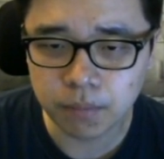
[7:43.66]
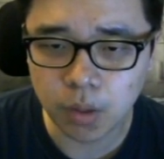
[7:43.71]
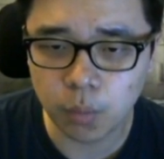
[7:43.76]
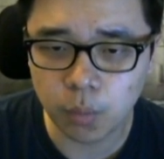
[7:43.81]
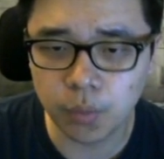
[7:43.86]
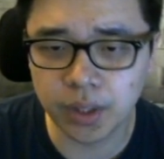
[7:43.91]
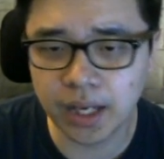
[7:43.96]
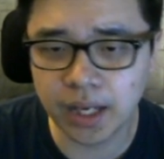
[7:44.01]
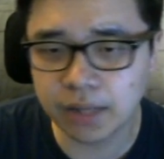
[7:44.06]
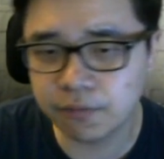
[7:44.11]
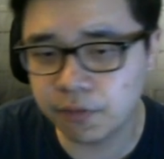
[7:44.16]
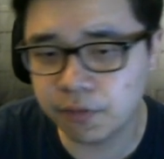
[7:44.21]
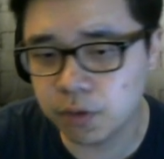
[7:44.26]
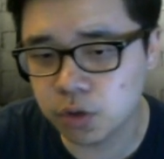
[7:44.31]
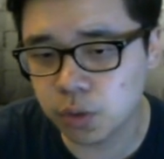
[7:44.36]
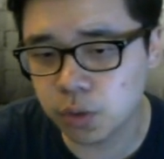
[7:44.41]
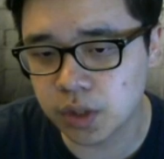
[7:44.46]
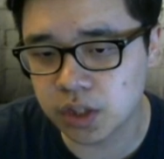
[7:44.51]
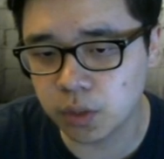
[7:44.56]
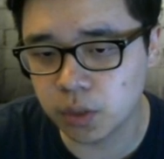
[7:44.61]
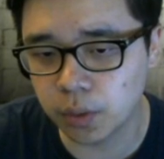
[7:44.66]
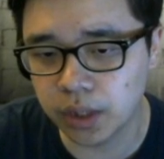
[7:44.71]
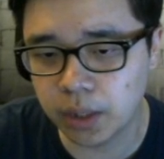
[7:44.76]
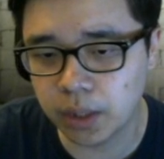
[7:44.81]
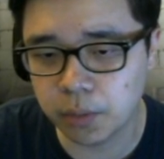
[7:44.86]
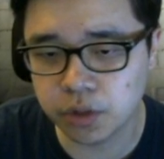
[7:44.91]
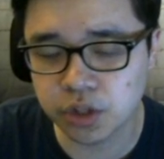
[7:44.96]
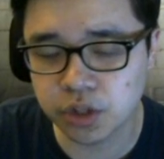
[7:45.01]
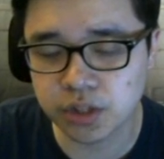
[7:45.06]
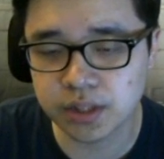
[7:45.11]
We get few swings over
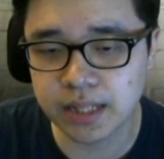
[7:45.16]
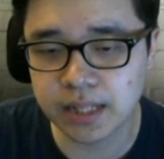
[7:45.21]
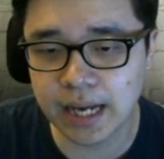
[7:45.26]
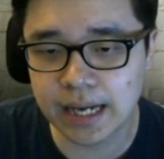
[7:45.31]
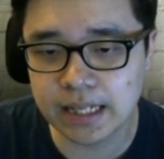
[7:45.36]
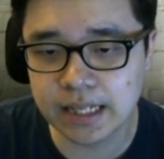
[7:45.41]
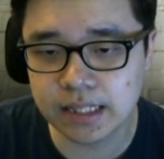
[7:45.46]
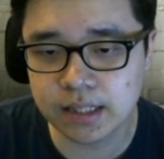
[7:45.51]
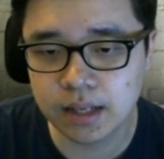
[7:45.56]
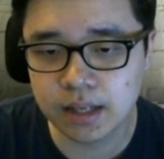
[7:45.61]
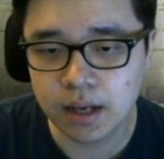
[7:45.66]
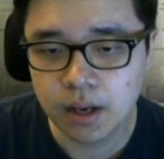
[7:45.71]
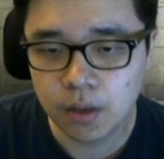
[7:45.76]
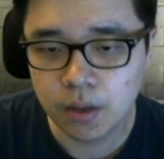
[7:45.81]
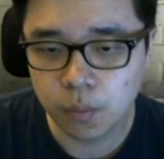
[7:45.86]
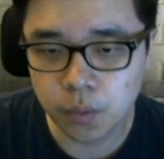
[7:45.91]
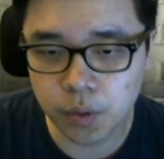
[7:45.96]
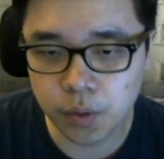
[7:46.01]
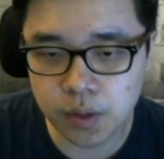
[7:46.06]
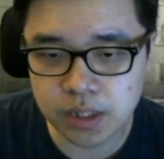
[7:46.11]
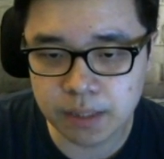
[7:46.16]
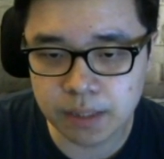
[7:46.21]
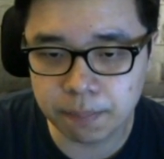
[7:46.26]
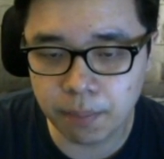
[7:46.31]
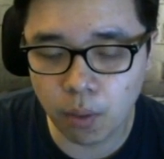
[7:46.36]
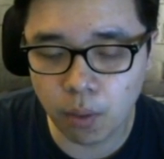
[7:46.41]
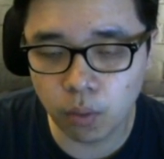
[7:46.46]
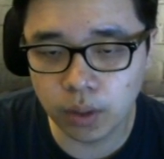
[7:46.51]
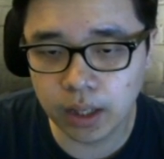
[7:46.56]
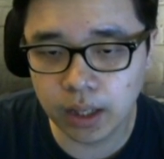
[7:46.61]
there, which is nice. We use a
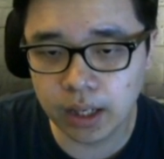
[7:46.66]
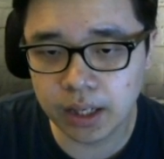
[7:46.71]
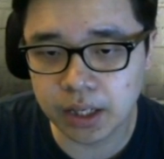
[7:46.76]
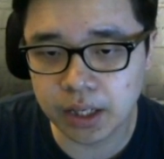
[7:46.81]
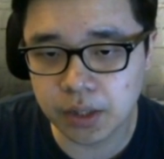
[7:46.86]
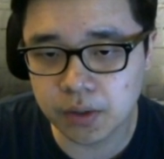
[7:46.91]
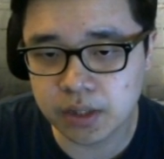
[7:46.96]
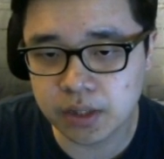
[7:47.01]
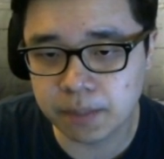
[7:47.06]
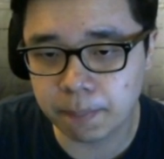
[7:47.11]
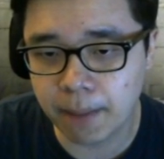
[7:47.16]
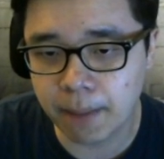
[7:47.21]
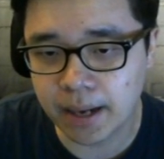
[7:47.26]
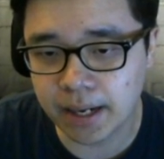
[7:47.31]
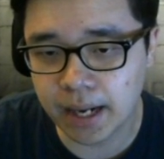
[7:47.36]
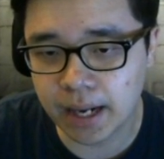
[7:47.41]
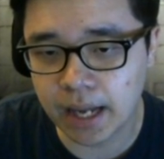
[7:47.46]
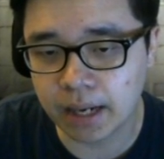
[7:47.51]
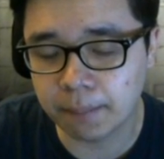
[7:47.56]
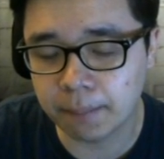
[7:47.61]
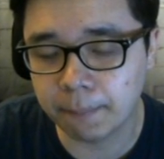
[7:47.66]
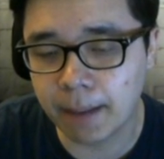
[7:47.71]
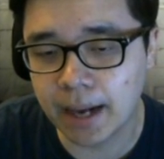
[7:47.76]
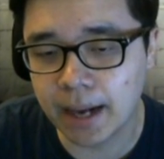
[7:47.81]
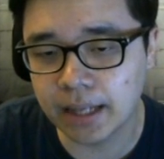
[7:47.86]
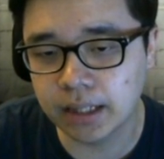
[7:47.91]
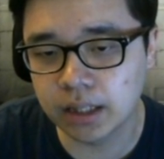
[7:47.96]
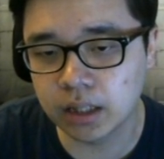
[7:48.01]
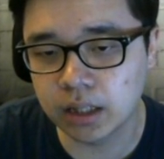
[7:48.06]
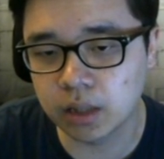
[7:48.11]
bowler, you use a bandit and a
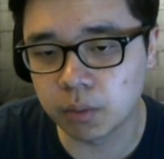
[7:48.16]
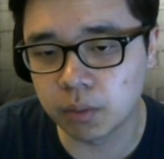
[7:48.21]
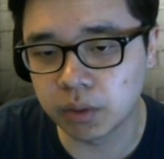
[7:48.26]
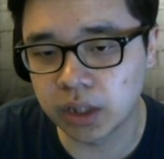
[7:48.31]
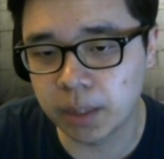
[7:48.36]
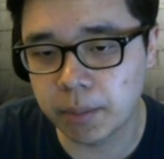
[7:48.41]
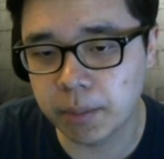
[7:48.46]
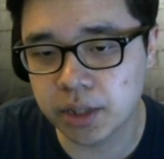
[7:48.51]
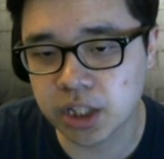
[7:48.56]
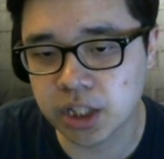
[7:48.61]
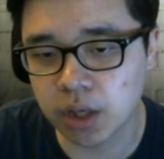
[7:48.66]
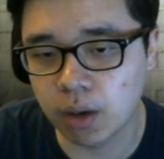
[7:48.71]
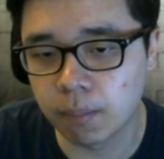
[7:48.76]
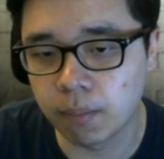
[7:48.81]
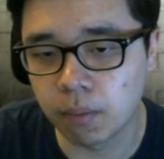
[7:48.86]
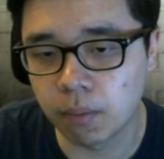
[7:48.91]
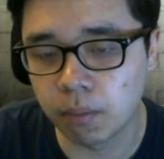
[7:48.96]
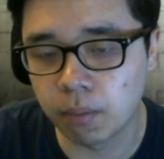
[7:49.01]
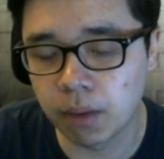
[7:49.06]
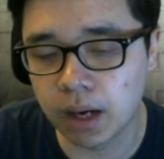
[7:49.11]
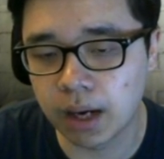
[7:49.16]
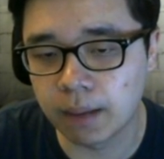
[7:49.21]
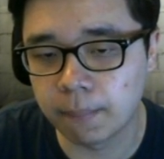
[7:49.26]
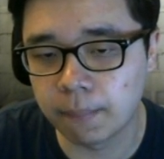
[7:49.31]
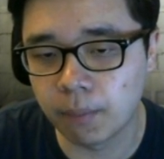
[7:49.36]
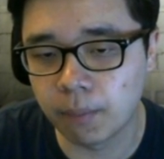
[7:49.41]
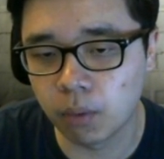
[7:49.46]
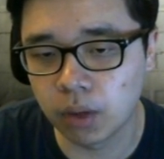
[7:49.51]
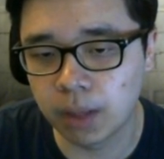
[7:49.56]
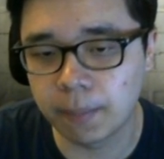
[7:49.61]
miner, you will damage our
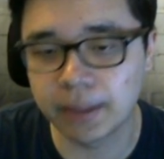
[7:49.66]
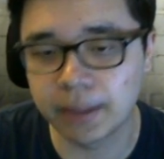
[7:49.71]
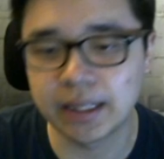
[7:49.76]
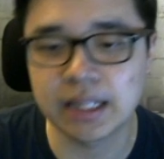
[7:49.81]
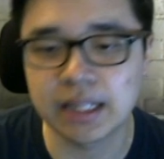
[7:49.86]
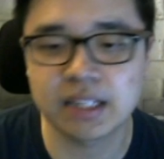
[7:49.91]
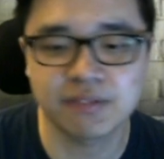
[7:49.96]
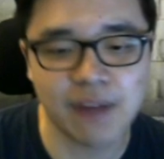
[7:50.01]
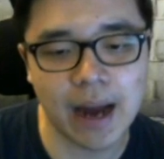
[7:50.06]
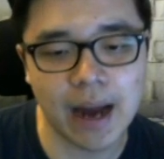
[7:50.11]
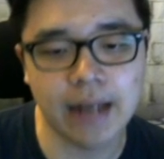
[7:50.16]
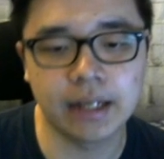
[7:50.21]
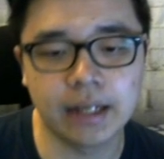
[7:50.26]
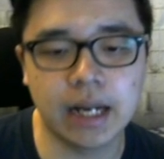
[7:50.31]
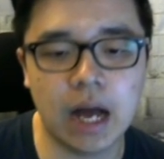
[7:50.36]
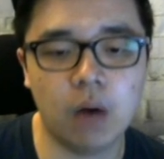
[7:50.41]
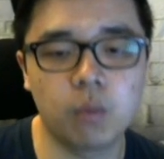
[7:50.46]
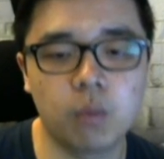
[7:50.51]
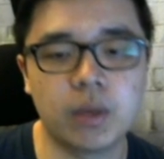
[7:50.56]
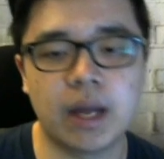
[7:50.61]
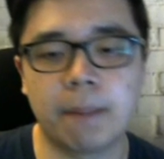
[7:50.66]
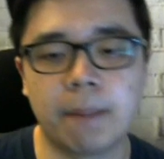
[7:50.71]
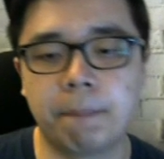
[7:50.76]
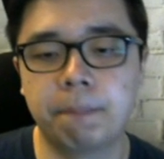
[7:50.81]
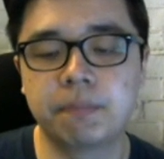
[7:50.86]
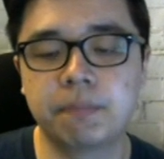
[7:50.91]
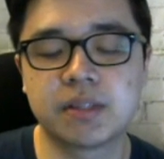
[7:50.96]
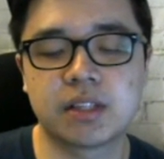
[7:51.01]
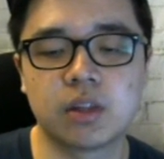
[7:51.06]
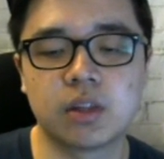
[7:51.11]
bowler, but that's fine. Now we are
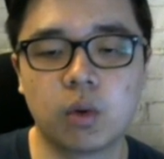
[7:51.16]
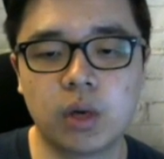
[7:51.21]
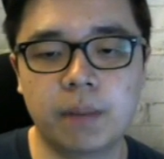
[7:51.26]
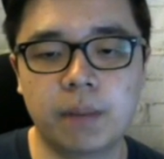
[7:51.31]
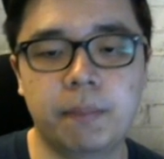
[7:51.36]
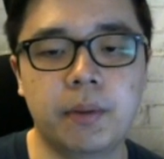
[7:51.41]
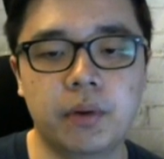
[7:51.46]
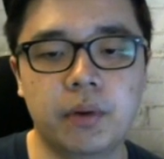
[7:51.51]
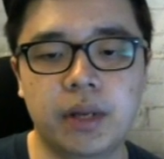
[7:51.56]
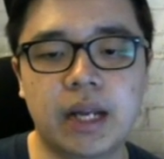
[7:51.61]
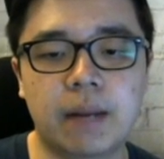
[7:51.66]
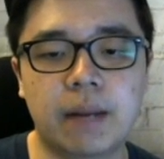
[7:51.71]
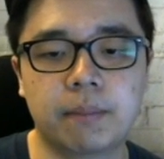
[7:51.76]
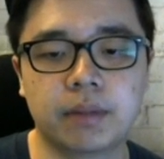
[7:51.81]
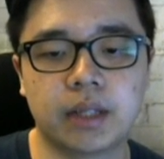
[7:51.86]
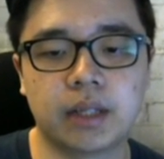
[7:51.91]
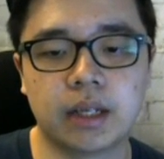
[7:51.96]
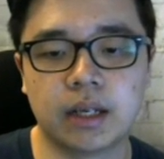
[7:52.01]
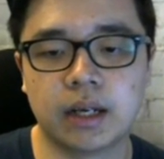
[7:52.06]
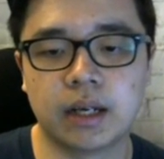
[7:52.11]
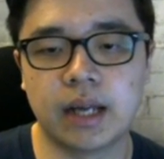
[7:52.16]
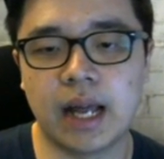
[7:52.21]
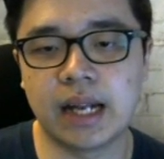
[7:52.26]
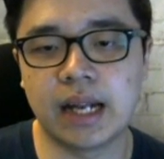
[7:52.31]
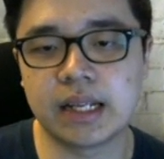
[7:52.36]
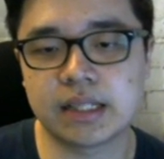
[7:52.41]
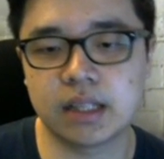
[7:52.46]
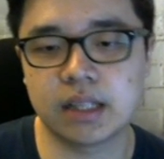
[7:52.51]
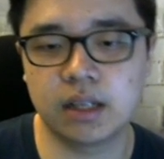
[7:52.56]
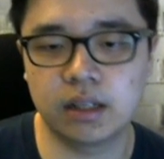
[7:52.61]
slowly building up the
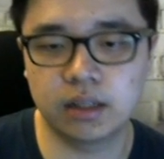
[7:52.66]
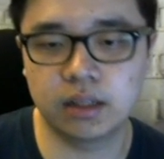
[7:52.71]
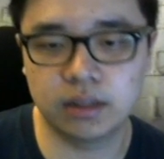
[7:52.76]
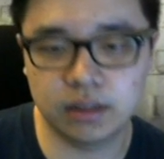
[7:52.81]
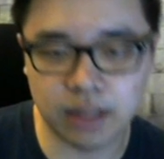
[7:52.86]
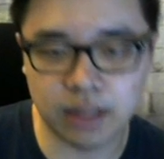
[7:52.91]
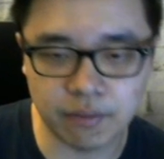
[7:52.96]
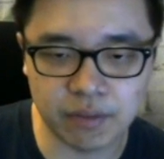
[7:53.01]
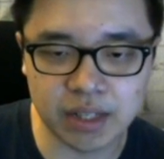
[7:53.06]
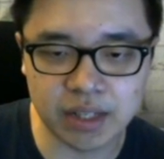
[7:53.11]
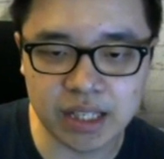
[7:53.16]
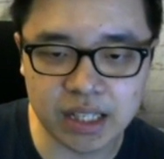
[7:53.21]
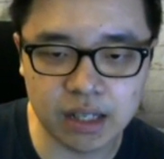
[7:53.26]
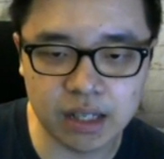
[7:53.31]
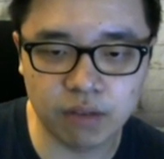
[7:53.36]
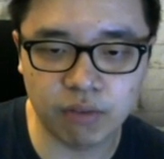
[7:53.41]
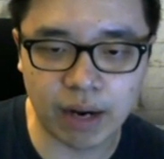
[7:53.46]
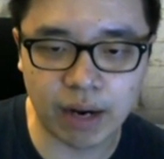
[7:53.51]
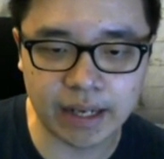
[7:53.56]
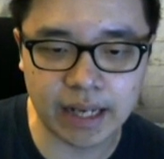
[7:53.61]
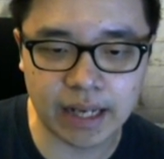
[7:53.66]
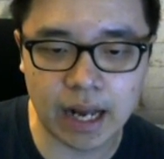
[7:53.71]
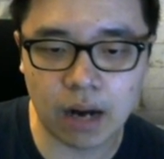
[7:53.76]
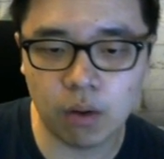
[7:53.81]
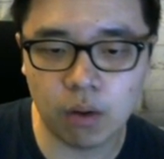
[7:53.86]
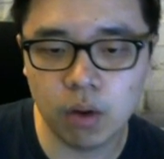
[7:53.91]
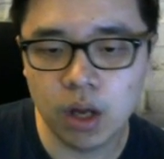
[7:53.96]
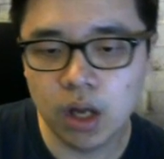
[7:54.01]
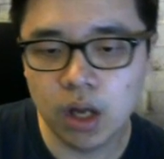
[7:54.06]
elixir that we needed right now.